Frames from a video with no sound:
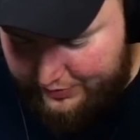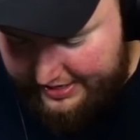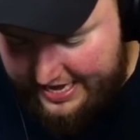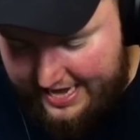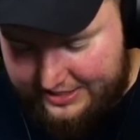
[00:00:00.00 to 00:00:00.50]
we
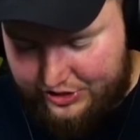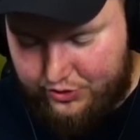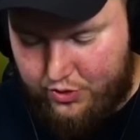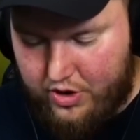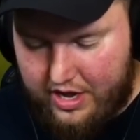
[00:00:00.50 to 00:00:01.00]
got
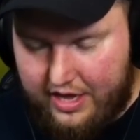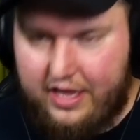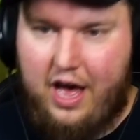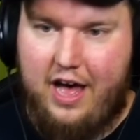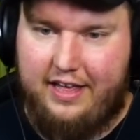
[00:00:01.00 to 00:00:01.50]
to
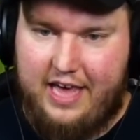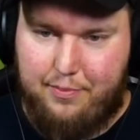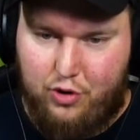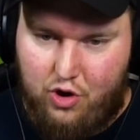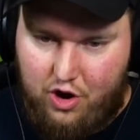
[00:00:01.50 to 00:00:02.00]
uh,
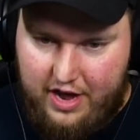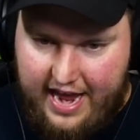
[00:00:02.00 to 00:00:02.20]
Capital Hall